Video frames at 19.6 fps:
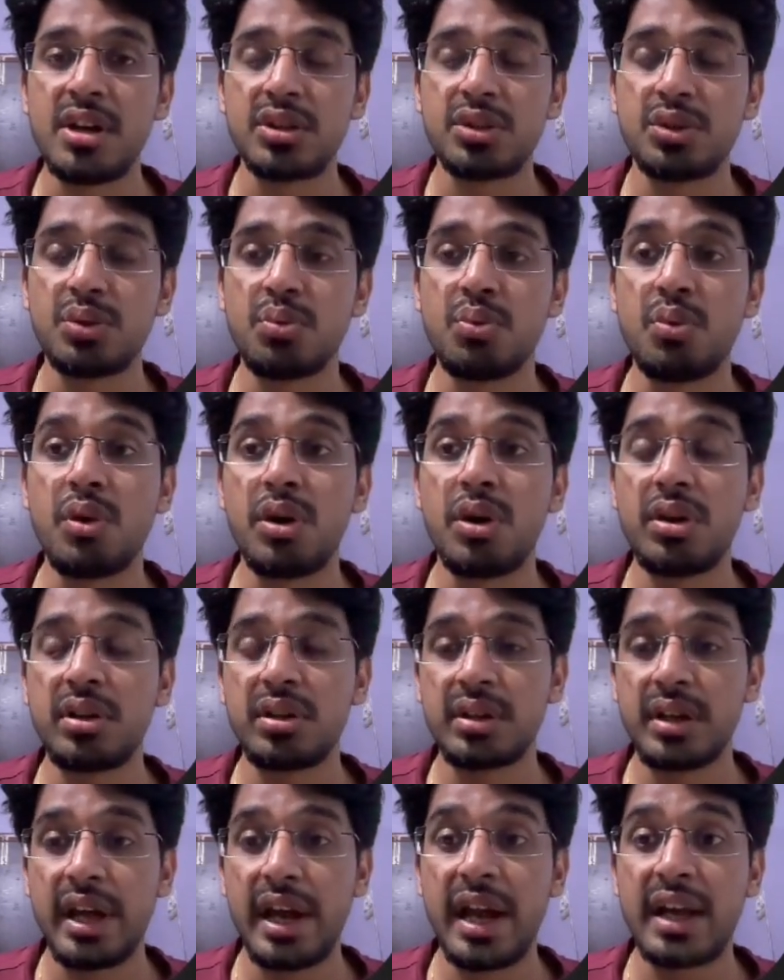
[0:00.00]
So what
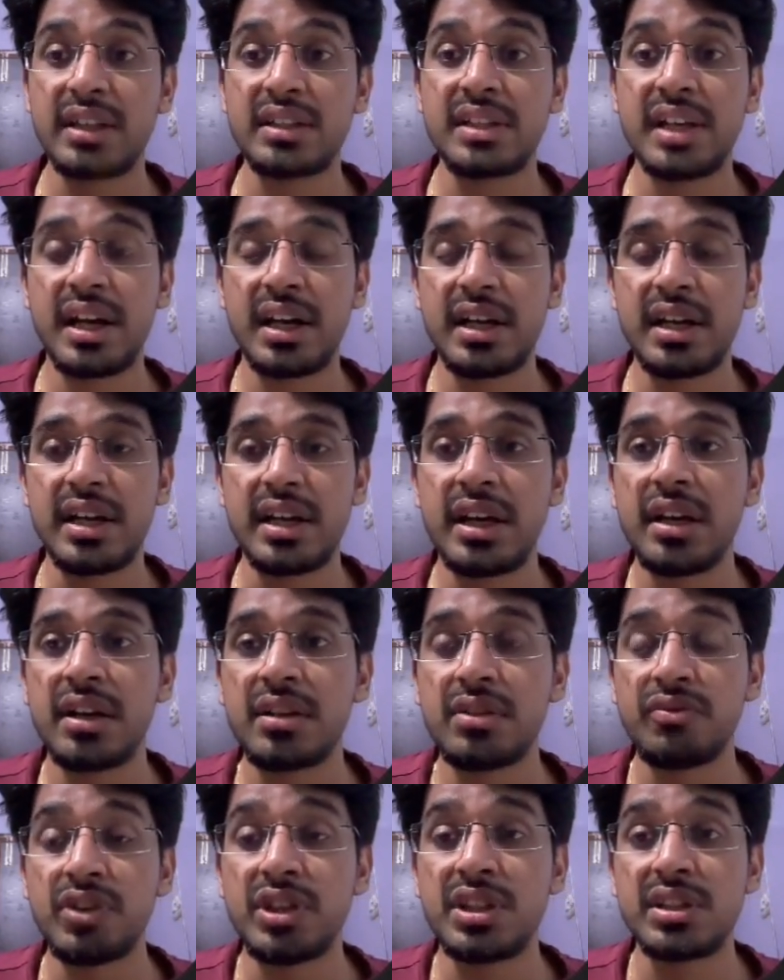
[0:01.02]
exactly,
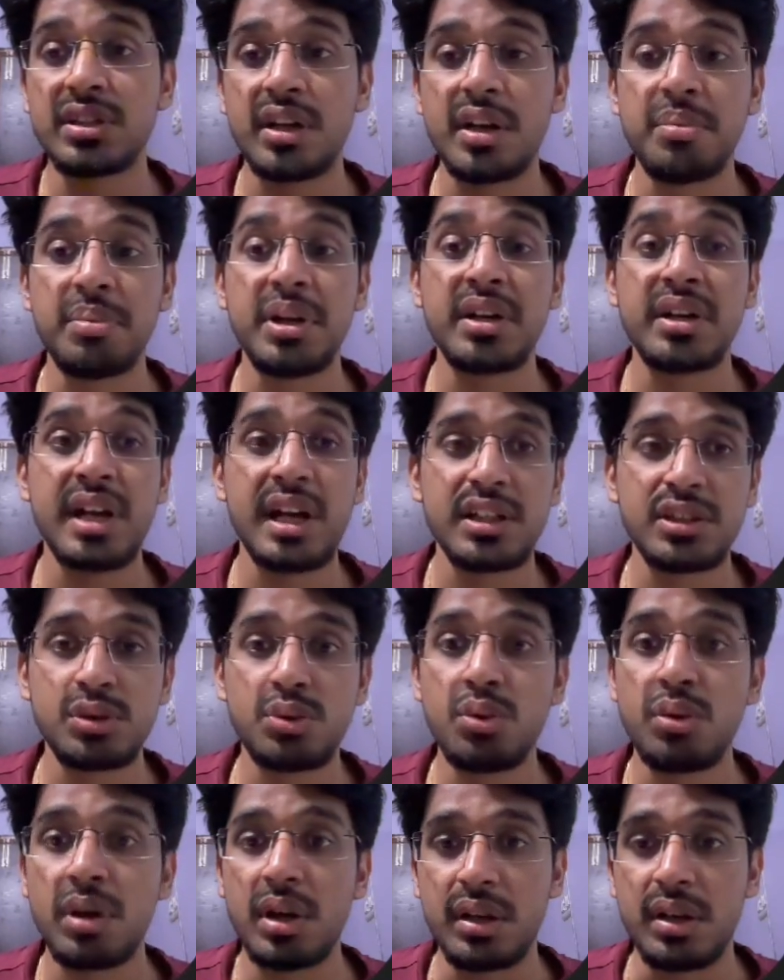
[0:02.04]
which script it has
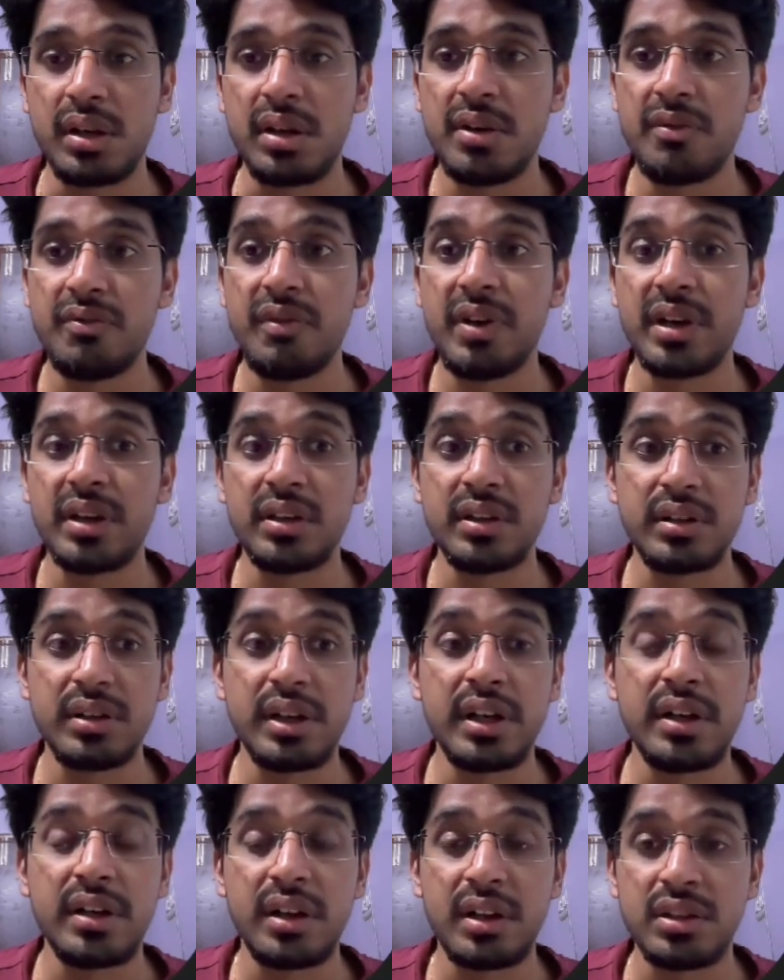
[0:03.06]
to run when
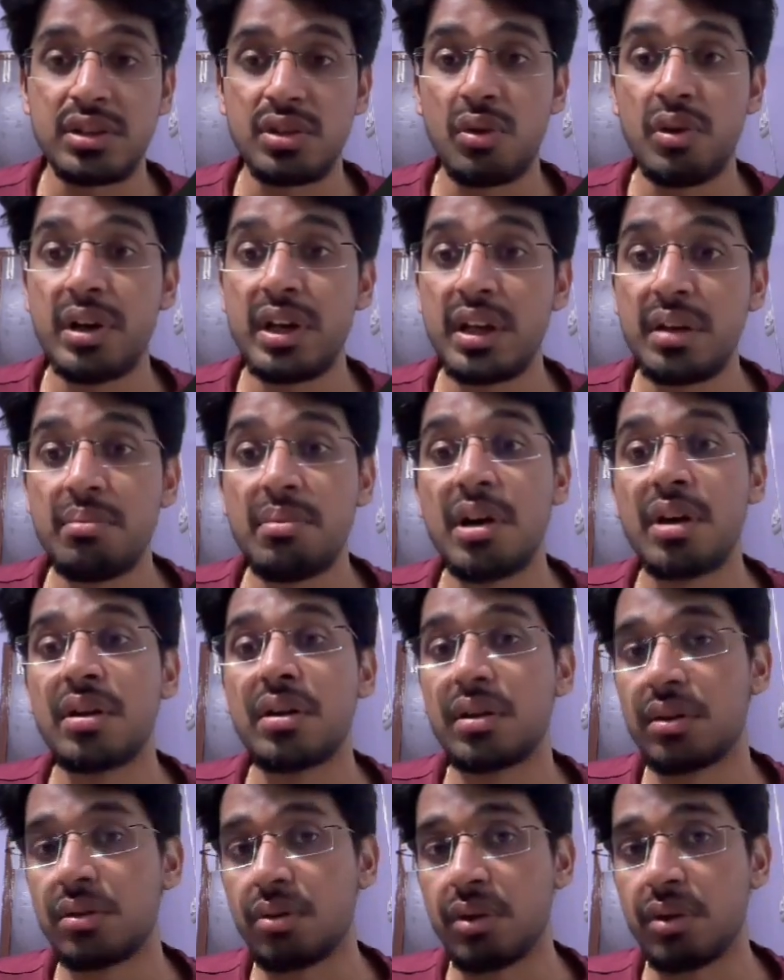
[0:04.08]
it runs our debugger?